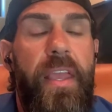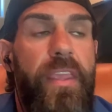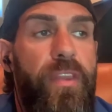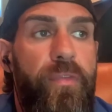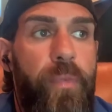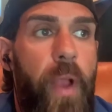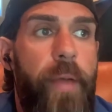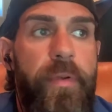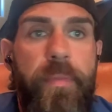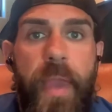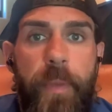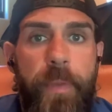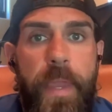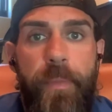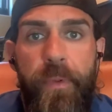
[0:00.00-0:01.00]
You've probably
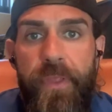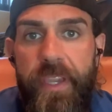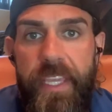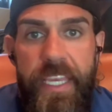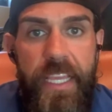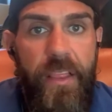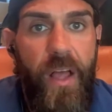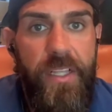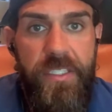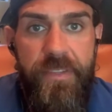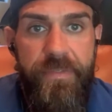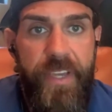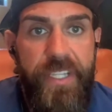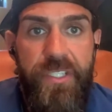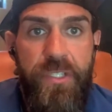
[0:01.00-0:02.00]
met people that can eat lots
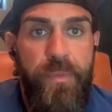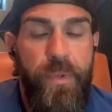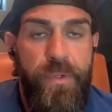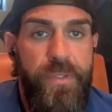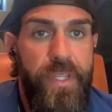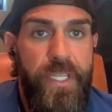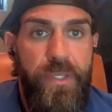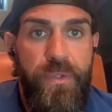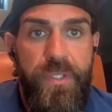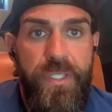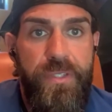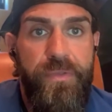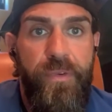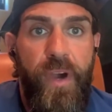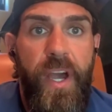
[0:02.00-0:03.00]
of vegetables and they do
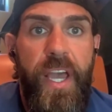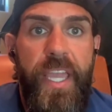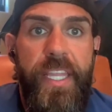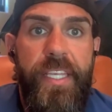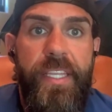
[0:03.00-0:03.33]
just fine.